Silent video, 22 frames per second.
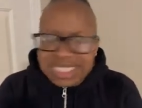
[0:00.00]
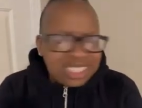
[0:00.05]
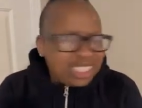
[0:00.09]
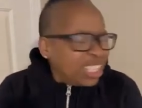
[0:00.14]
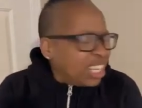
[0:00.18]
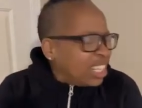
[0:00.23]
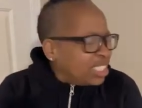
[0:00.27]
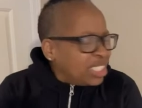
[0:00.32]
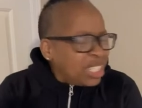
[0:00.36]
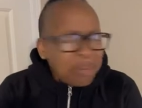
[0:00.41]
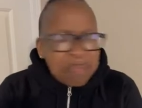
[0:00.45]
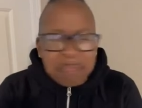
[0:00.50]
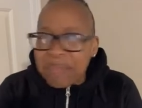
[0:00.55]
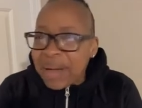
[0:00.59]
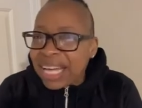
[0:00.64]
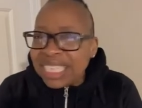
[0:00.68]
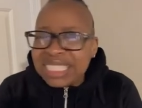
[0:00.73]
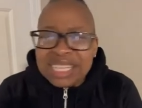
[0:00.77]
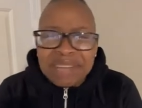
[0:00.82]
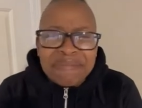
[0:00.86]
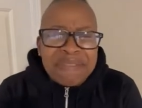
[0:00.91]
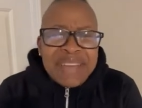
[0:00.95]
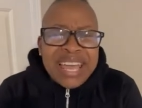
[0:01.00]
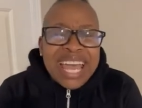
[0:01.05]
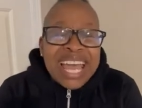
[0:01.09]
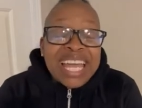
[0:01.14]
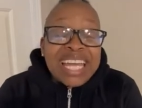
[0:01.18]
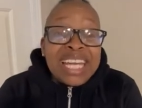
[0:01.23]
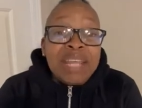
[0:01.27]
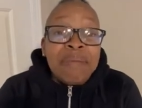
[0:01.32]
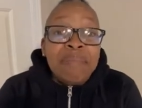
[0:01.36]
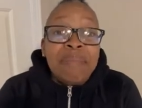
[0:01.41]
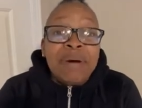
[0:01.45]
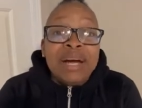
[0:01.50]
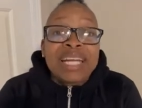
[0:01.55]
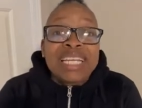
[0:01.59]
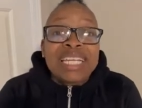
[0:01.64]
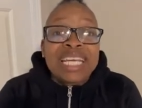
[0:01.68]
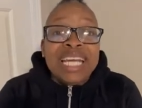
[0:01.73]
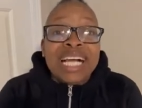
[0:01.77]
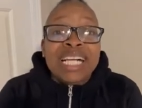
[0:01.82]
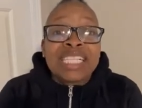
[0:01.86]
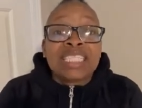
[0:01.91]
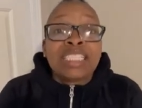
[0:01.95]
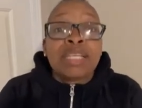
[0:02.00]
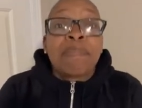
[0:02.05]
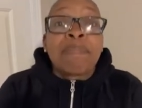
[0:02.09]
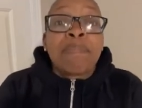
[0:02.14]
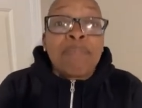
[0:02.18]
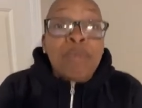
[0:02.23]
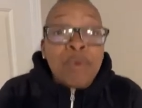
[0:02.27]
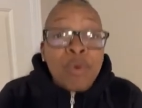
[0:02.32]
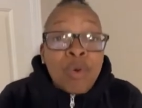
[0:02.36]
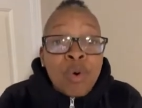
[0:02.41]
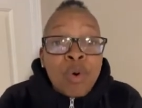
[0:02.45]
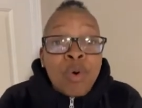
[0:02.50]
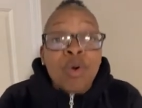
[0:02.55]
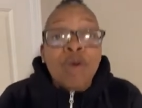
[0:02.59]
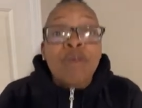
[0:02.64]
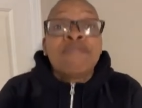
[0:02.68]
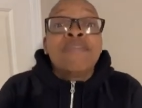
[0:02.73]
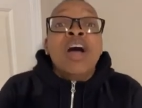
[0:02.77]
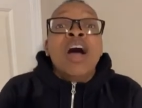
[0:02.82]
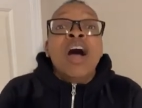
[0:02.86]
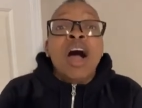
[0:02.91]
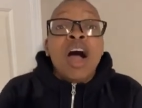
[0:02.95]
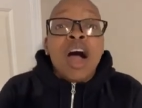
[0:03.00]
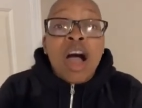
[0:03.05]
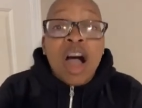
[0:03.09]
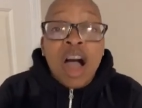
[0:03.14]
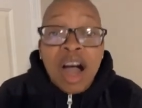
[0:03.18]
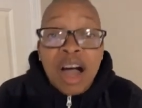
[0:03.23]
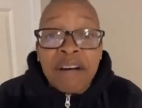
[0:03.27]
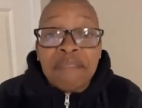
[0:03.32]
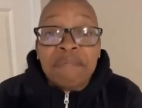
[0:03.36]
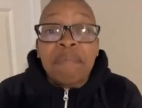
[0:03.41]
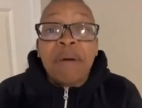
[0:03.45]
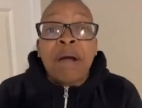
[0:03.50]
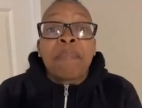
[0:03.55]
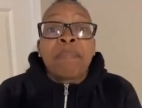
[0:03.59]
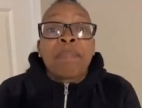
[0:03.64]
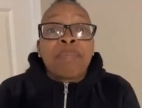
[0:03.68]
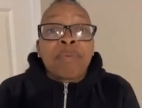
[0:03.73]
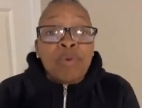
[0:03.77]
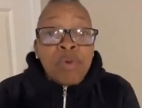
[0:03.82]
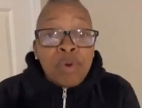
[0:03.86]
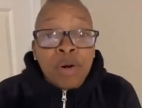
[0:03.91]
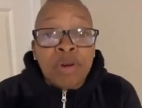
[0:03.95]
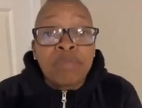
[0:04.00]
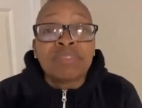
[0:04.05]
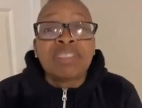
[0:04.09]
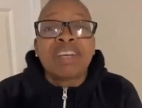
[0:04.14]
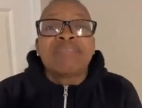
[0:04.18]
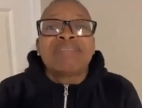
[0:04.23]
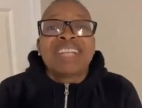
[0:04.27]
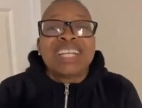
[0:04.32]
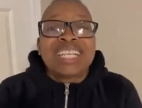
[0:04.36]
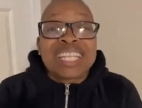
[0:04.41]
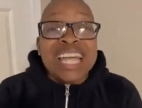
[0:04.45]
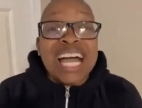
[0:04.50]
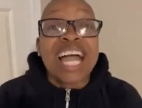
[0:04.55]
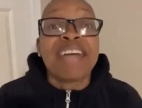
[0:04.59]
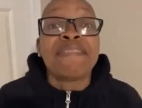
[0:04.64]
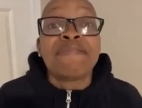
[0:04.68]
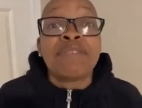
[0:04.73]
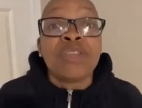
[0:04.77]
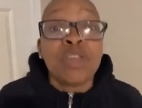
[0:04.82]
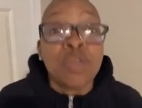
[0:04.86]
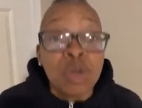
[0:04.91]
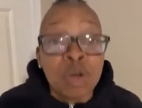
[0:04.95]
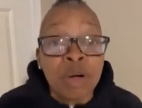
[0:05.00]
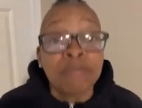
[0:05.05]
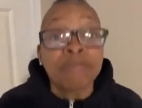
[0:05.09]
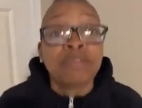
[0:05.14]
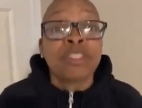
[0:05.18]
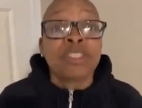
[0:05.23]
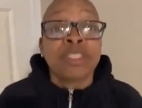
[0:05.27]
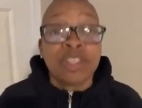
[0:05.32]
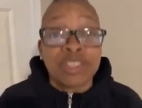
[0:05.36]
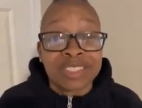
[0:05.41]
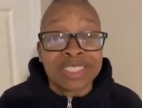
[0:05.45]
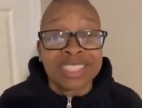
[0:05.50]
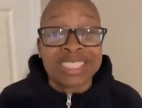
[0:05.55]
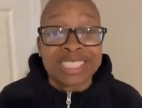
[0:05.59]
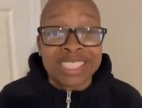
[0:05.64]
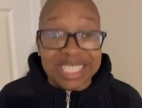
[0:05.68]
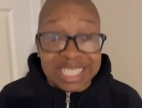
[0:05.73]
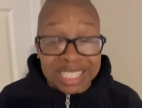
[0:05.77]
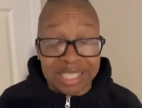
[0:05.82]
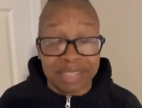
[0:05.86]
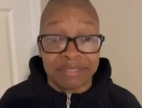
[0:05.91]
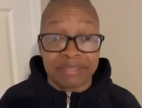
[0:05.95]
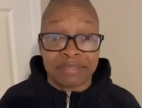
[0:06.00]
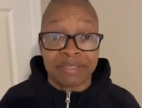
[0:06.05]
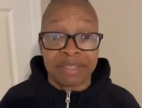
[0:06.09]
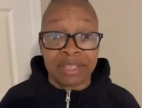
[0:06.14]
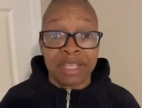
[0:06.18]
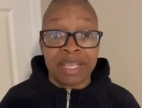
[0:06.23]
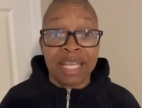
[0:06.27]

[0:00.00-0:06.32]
doesn't matter if anybody else approves of the life you've chosen to live.